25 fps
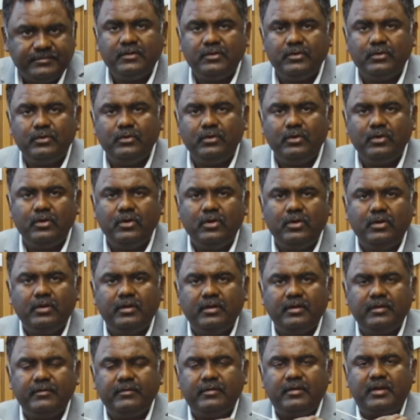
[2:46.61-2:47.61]
So
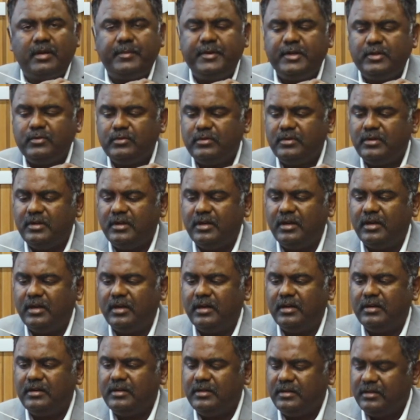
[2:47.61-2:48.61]
coming
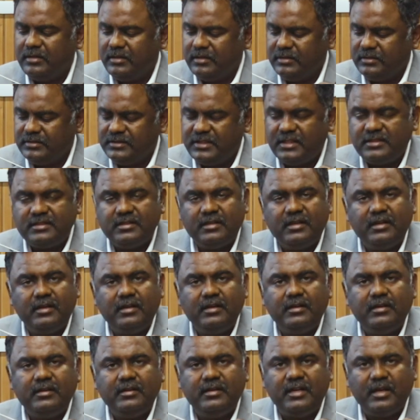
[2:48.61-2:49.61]
to just
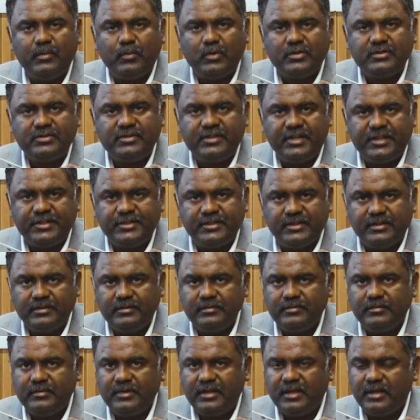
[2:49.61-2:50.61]
a
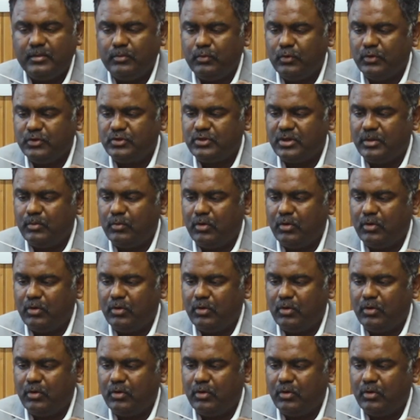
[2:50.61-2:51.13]
demonstration in a bone saw